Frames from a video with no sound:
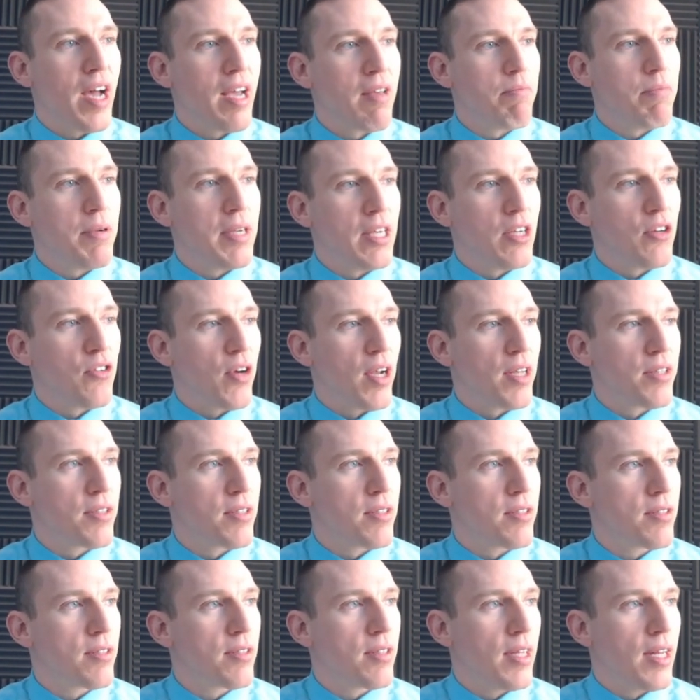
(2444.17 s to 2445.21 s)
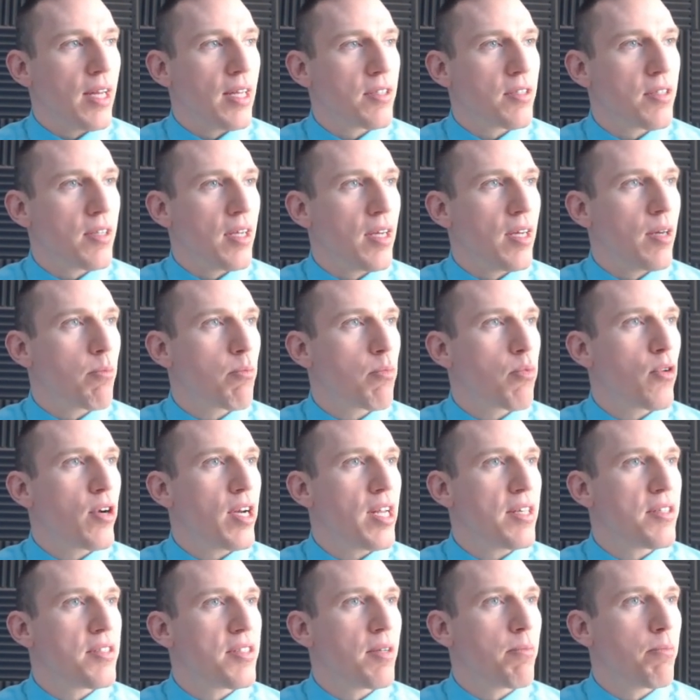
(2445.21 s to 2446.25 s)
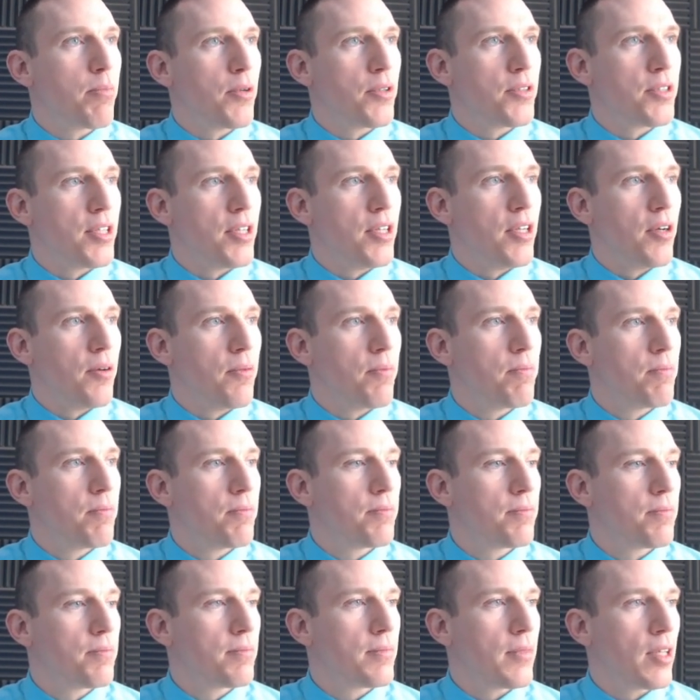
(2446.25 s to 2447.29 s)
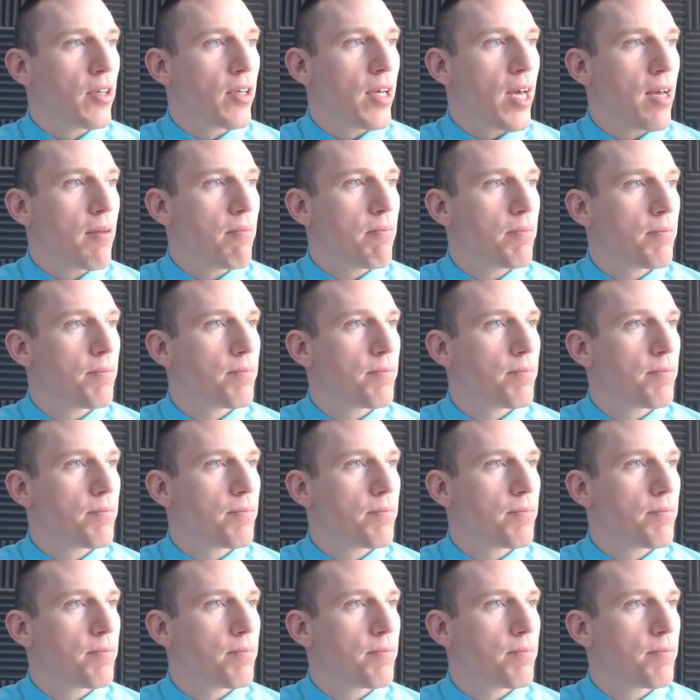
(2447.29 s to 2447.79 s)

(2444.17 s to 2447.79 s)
IP addresses. And that's uh, pretty simple to do. Okay?